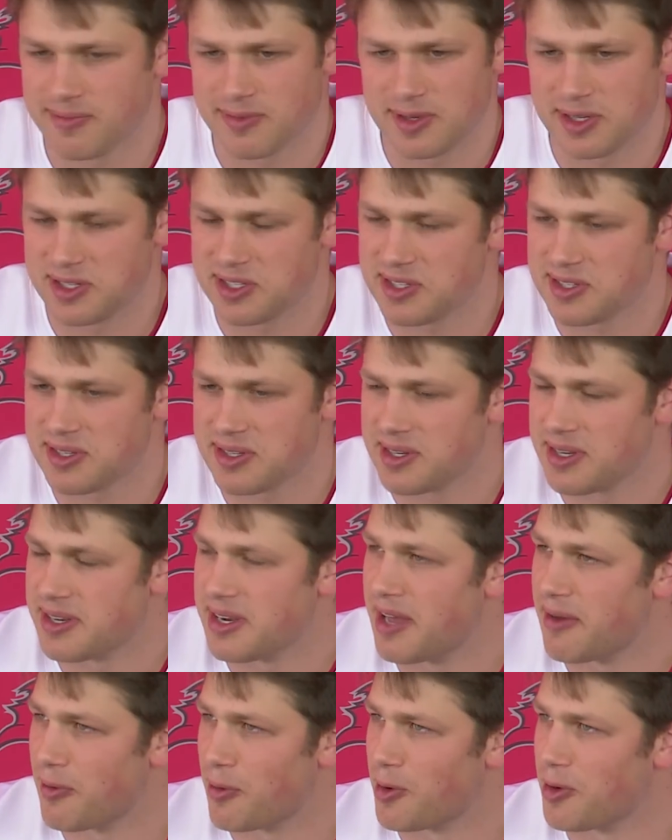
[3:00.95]
just
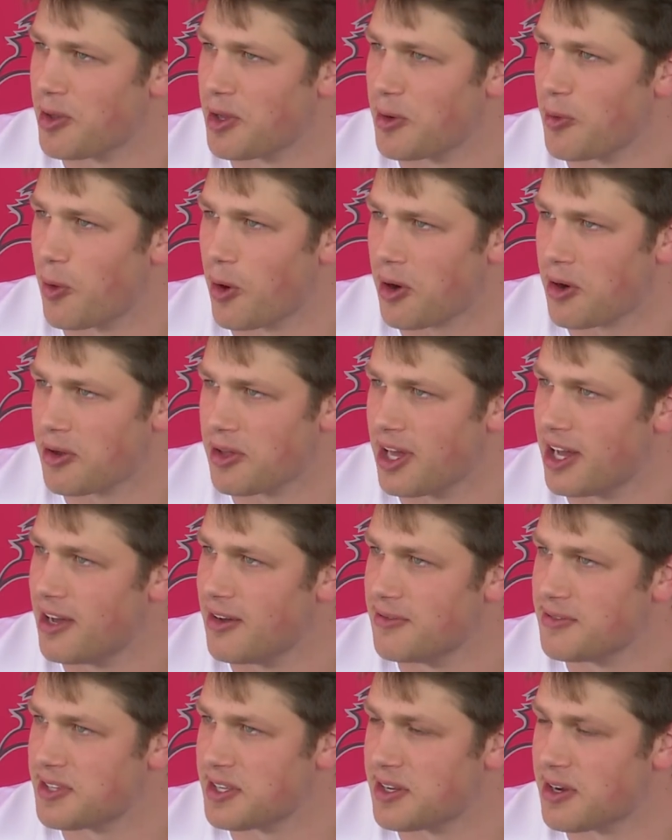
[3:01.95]
never really worn
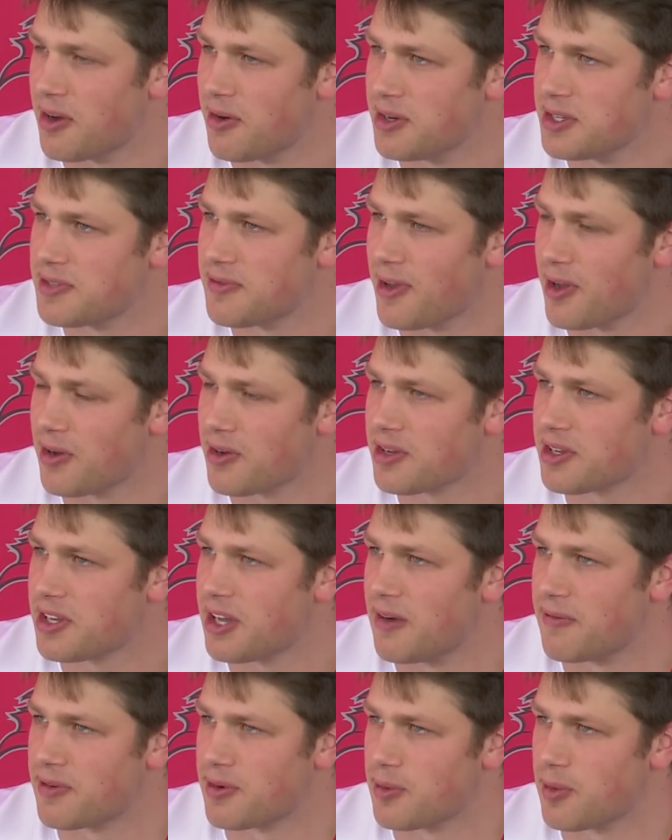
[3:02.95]
gloves and always felt
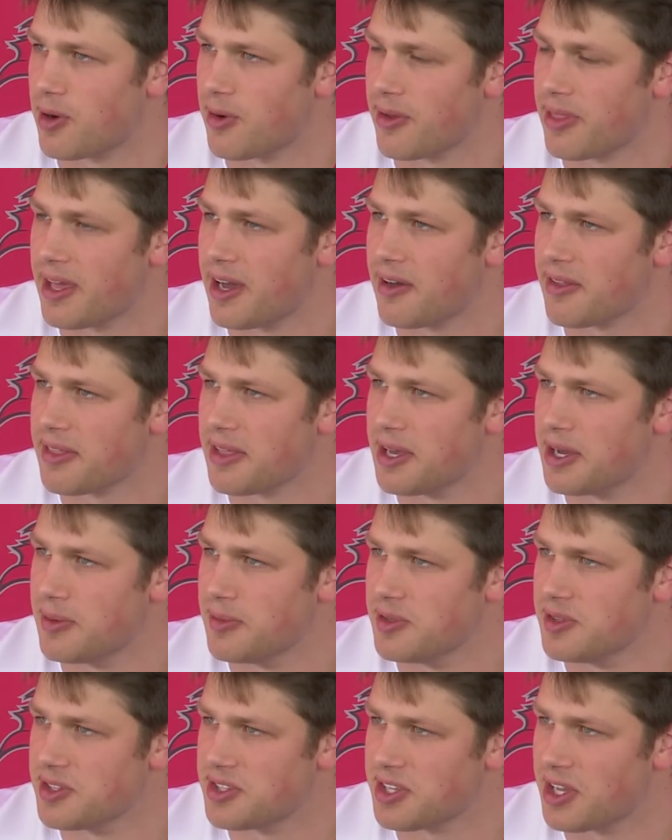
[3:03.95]
comfortable without
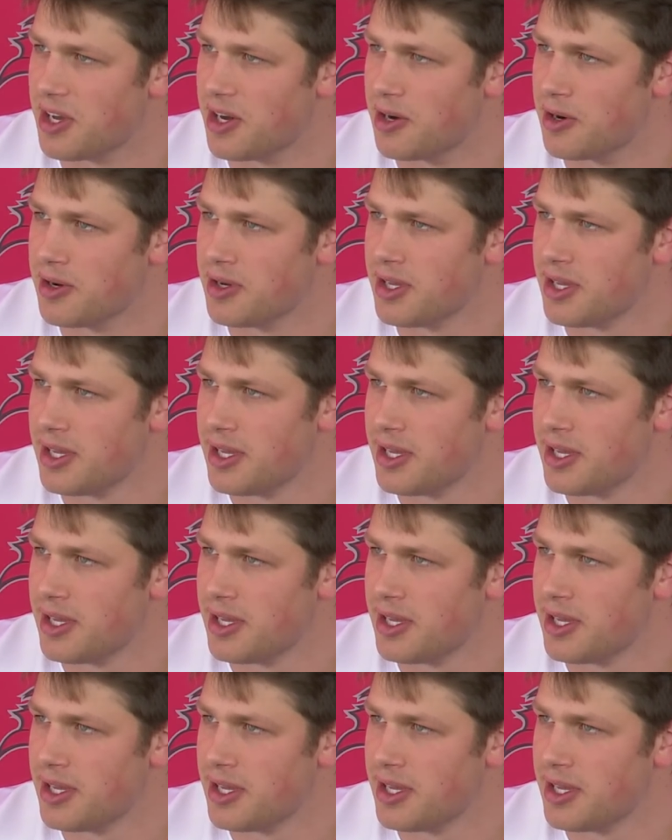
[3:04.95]
them, and so